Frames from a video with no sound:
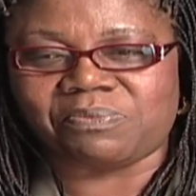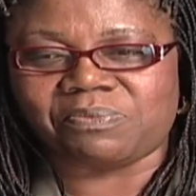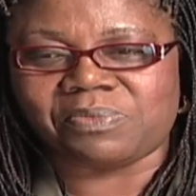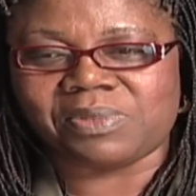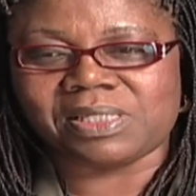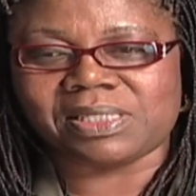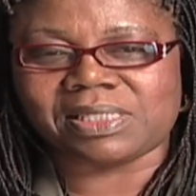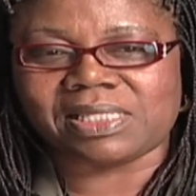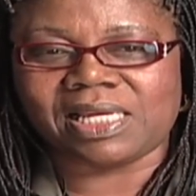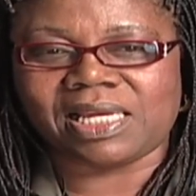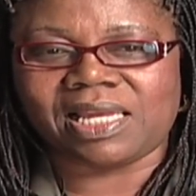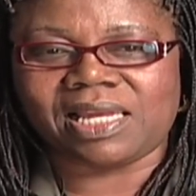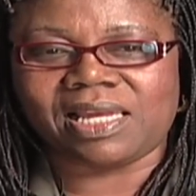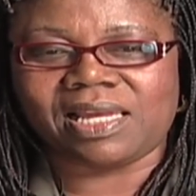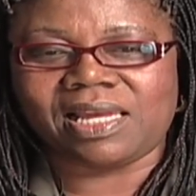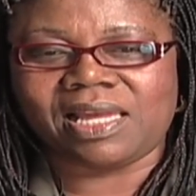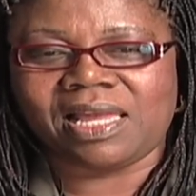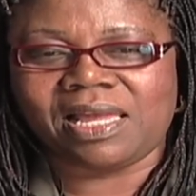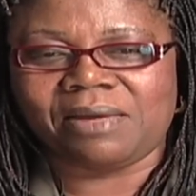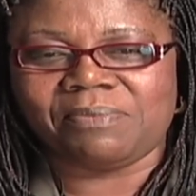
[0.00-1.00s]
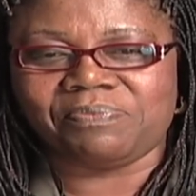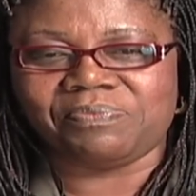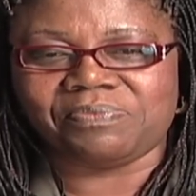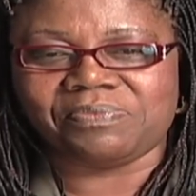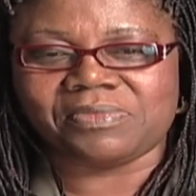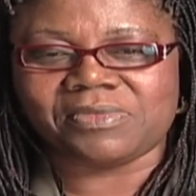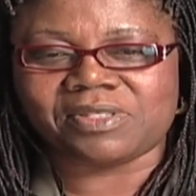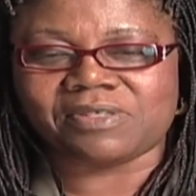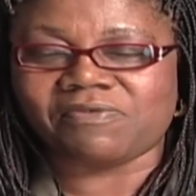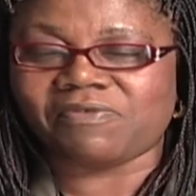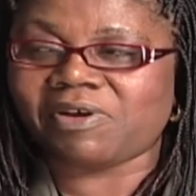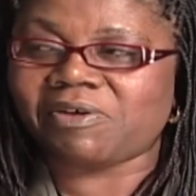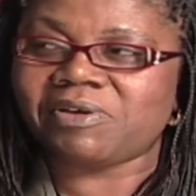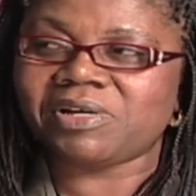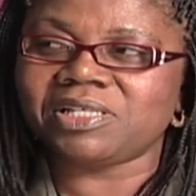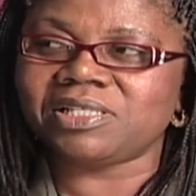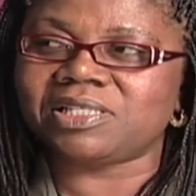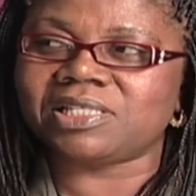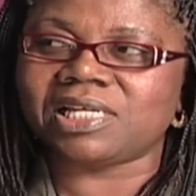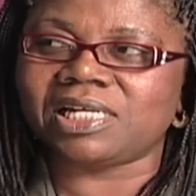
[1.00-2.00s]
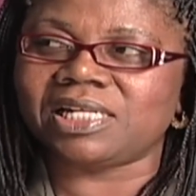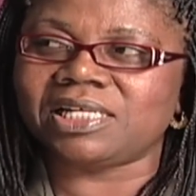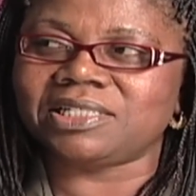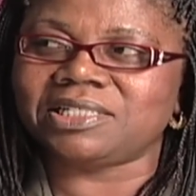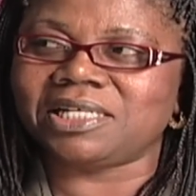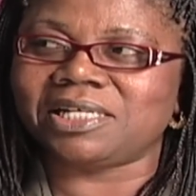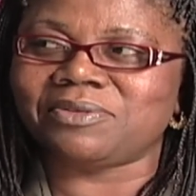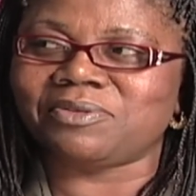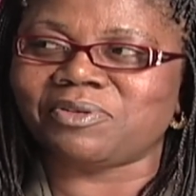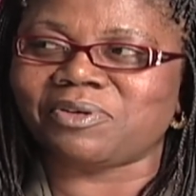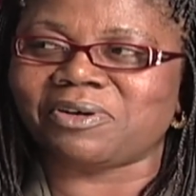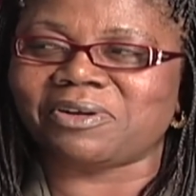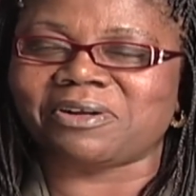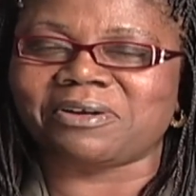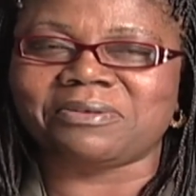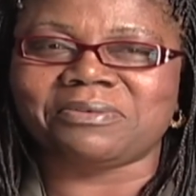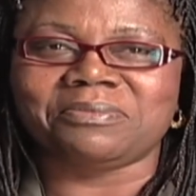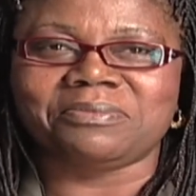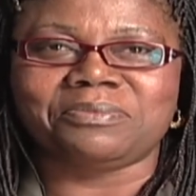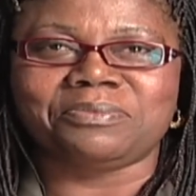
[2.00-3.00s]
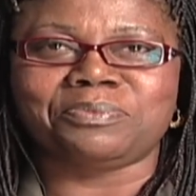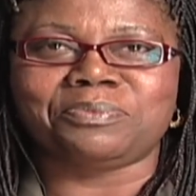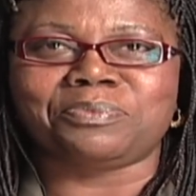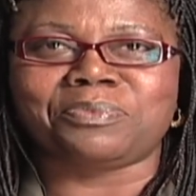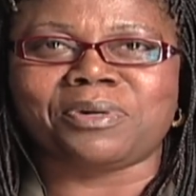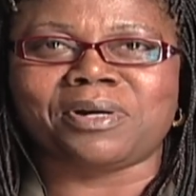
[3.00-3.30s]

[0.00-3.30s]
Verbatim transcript: Bise, um, is a very intelligent daughter, mm -hmm.